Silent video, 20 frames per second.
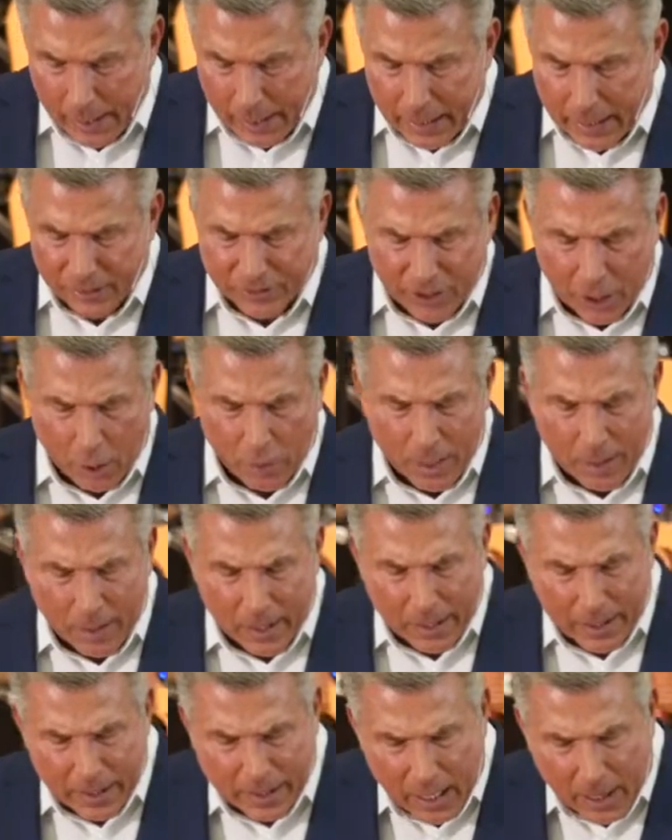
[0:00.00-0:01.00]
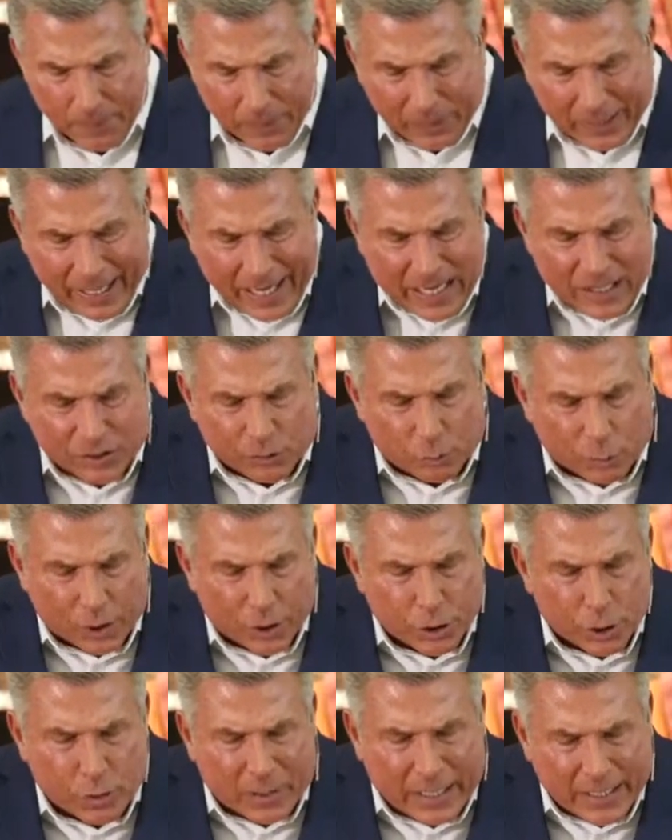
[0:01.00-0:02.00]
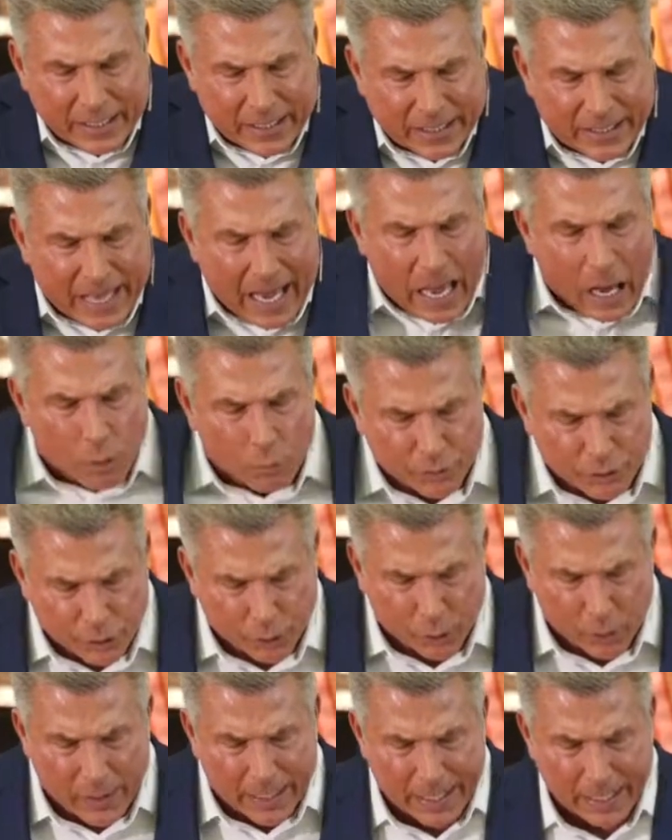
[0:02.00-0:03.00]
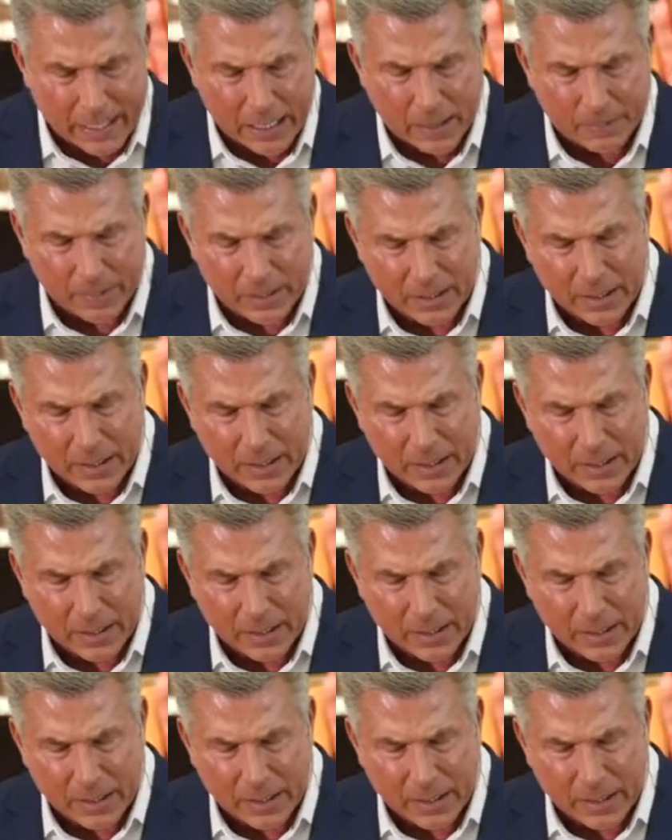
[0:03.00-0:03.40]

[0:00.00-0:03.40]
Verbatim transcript: Is there a, a place where you can encounter Him?